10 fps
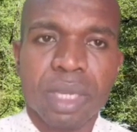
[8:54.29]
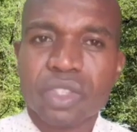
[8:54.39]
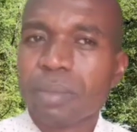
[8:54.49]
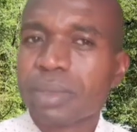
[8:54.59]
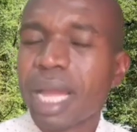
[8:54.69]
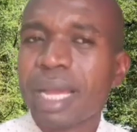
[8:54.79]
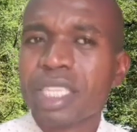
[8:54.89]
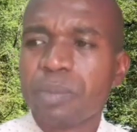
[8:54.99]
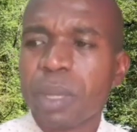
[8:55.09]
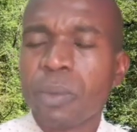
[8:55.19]

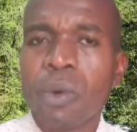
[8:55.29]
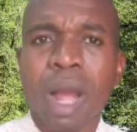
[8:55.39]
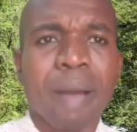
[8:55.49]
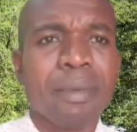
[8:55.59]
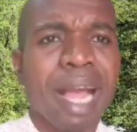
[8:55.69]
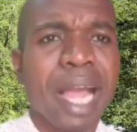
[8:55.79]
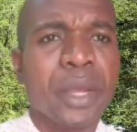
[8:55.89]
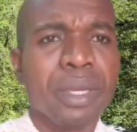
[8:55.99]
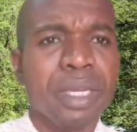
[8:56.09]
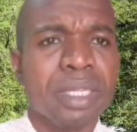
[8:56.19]
Sometimes people are
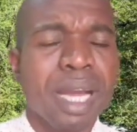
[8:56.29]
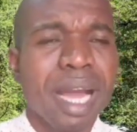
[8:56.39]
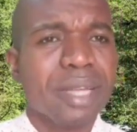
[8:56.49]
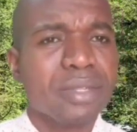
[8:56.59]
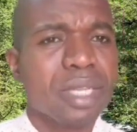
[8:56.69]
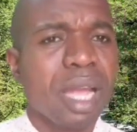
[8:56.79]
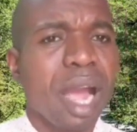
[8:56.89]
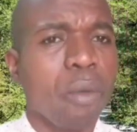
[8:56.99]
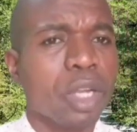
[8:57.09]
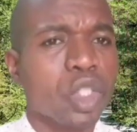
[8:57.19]
arguing and say,
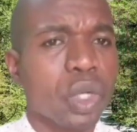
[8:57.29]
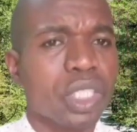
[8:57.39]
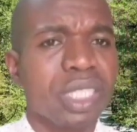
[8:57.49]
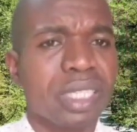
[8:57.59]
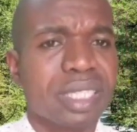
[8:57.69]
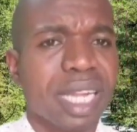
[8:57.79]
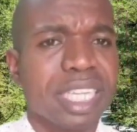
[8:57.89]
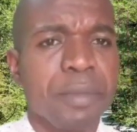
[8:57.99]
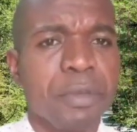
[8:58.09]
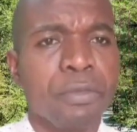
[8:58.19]
"Our church is
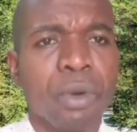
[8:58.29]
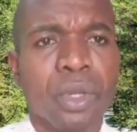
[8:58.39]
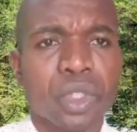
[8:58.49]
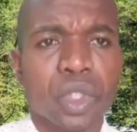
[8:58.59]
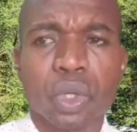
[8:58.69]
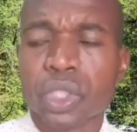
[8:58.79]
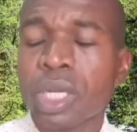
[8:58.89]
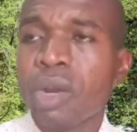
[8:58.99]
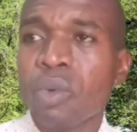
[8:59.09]
started before your church.